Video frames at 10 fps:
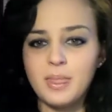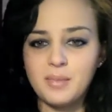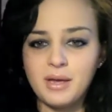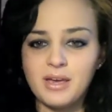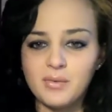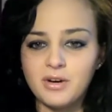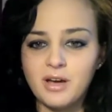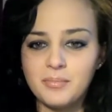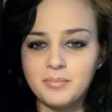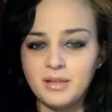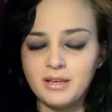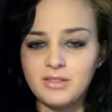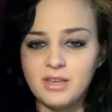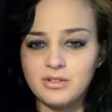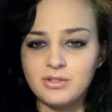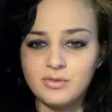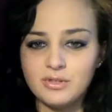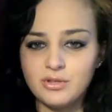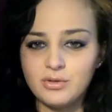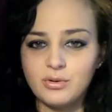picking one up like they can do in the
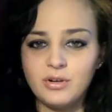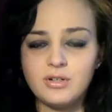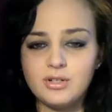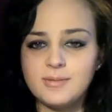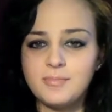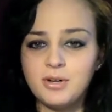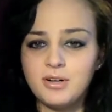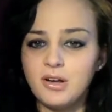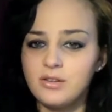store and just put it on